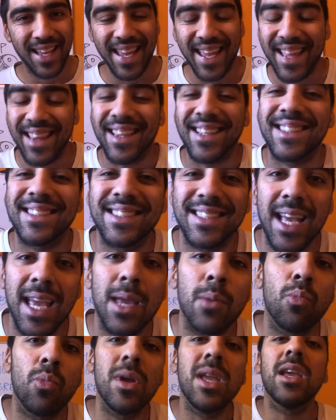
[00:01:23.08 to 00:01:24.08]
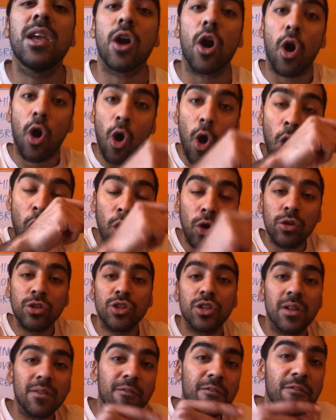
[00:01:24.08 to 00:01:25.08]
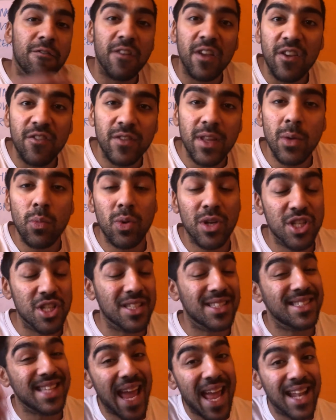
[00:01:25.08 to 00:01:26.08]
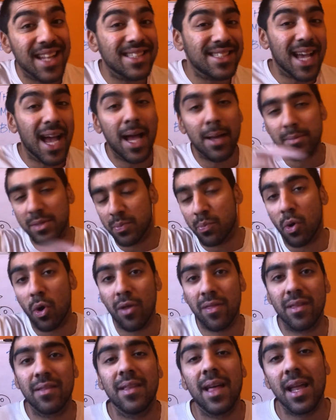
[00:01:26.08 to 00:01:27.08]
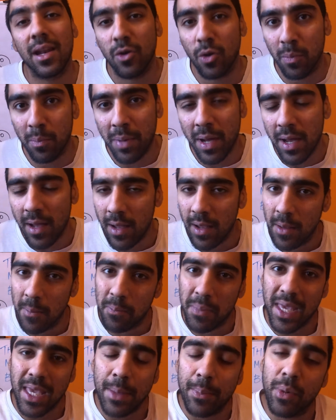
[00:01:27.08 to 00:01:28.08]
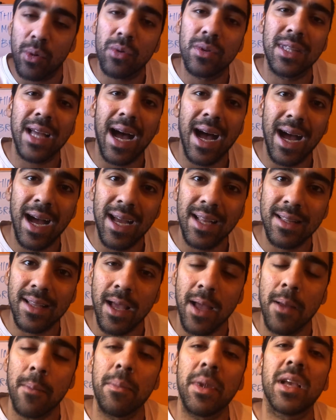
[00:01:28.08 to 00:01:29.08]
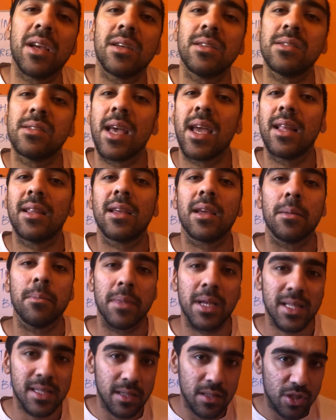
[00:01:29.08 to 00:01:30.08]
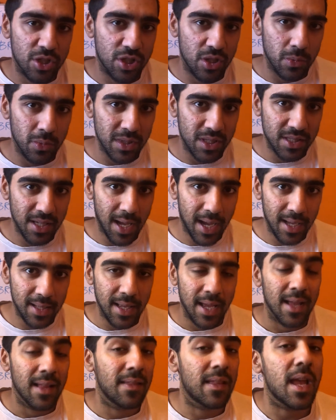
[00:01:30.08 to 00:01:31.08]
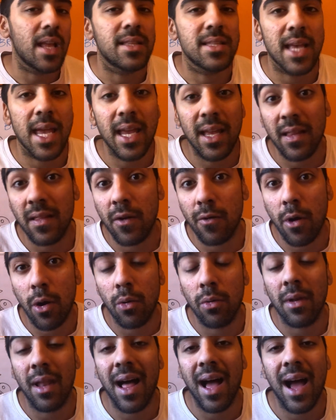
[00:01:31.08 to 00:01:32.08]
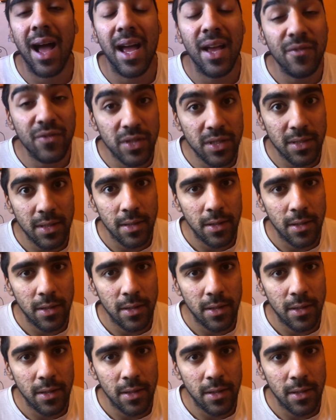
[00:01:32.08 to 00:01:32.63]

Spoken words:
In the same week, 150, which is 10 times more than that number, people died because they had committed suicide. They had taken their own lives.